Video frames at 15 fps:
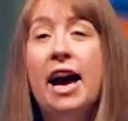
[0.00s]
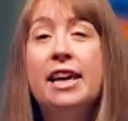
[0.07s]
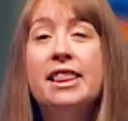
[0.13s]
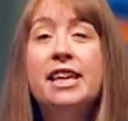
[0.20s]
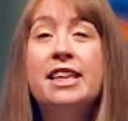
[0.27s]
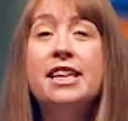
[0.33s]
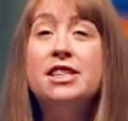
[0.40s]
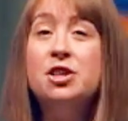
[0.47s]
I
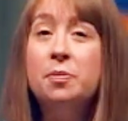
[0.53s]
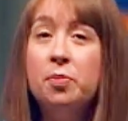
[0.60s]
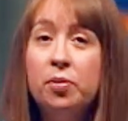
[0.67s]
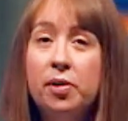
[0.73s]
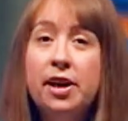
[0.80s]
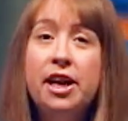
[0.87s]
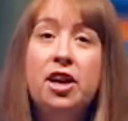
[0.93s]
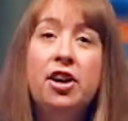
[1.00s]
think that's a
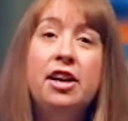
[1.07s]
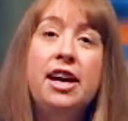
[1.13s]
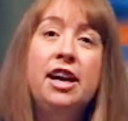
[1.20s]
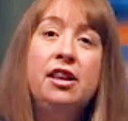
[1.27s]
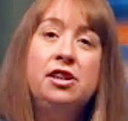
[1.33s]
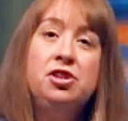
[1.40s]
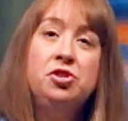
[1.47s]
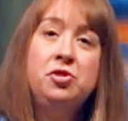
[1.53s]
pretty good
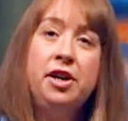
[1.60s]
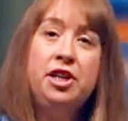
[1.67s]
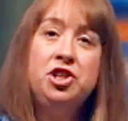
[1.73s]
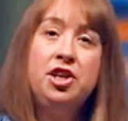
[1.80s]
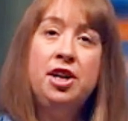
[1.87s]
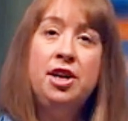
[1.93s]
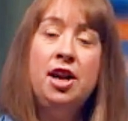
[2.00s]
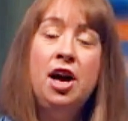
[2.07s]

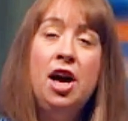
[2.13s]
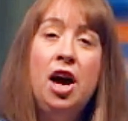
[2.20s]
illustration